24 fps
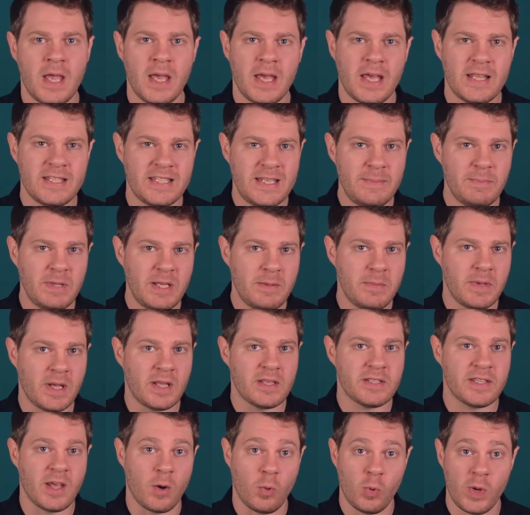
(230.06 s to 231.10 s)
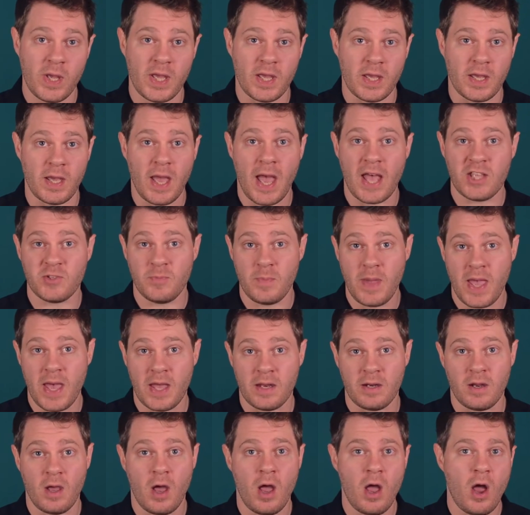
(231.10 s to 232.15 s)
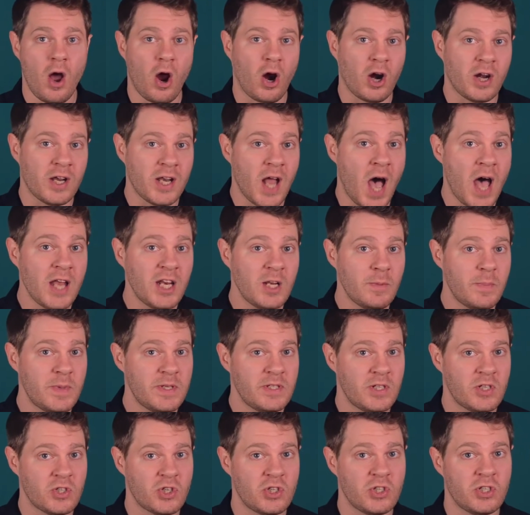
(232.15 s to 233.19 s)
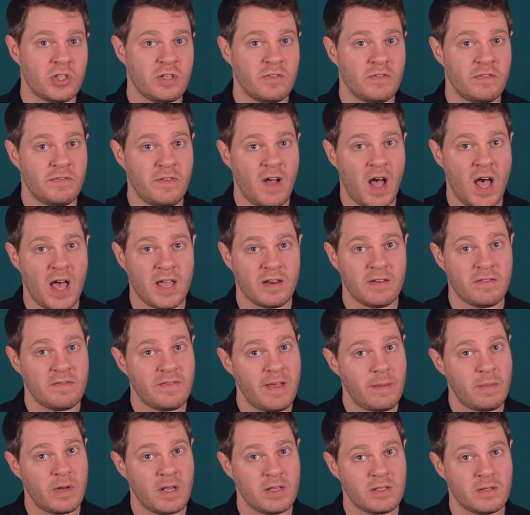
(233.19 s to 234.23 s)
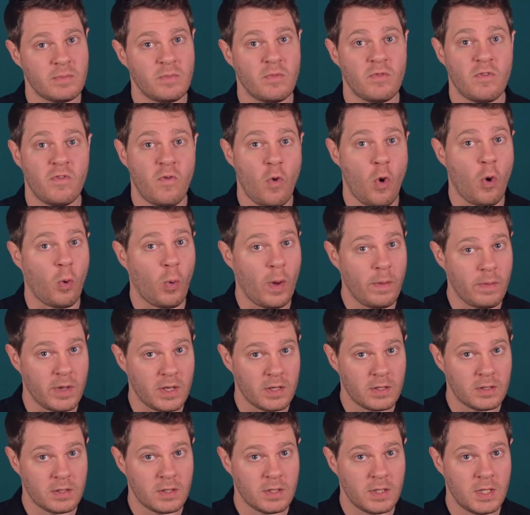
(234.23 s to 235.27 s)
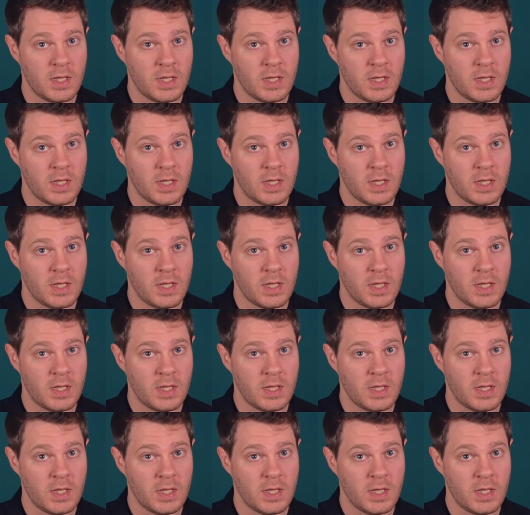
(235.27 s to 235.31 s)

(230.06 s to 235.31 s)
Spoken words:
It simply means that we, as men, are not in a position to define feminism for women,